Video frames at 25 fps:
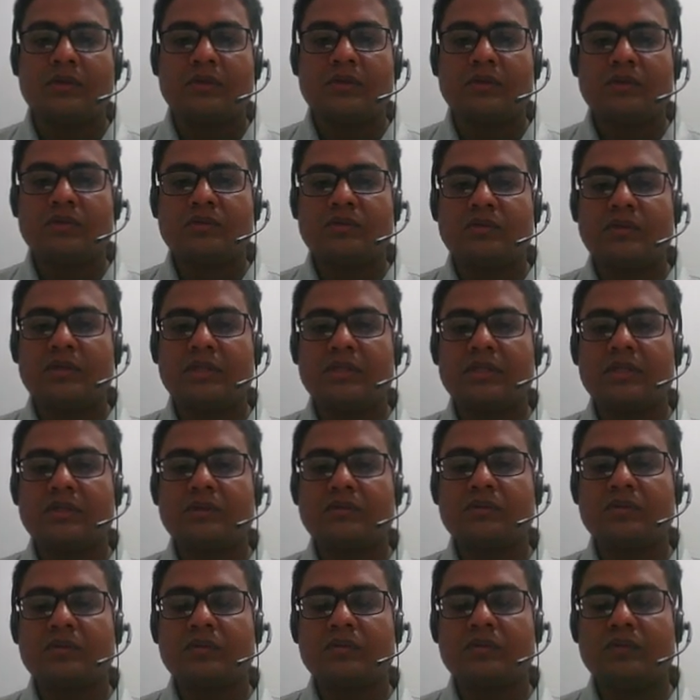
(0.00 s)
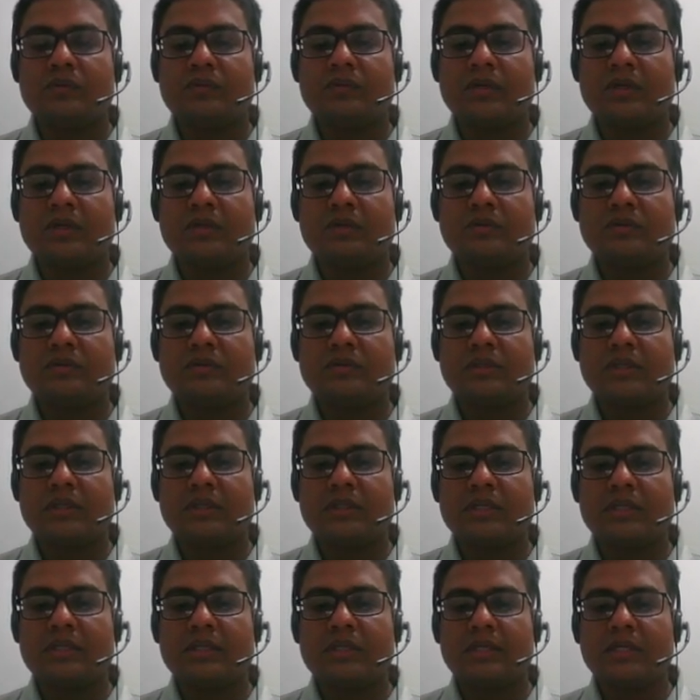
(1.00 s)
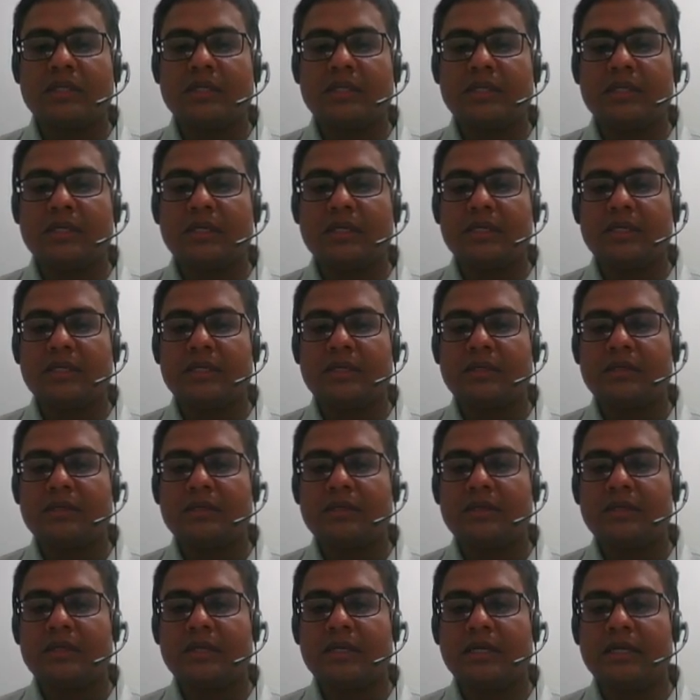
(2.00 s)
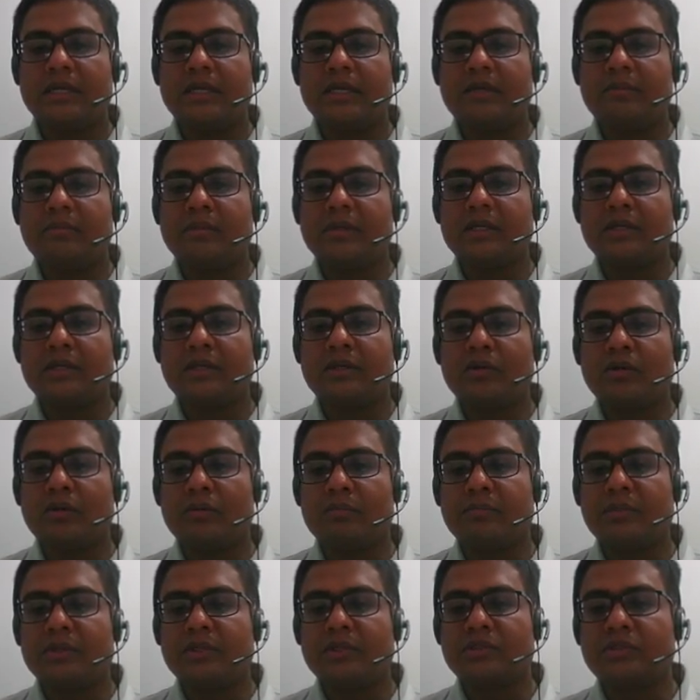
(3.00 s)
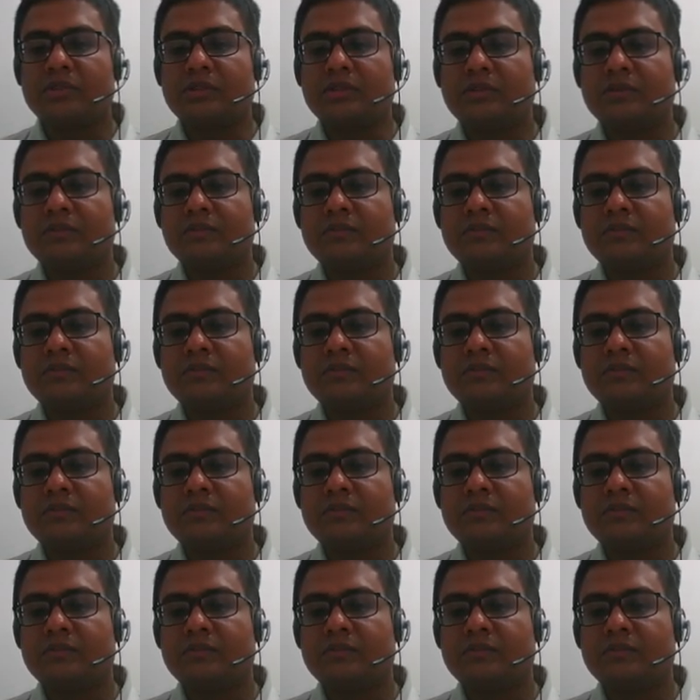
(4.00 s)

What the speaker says: So we can also say that in an adiabatic compression,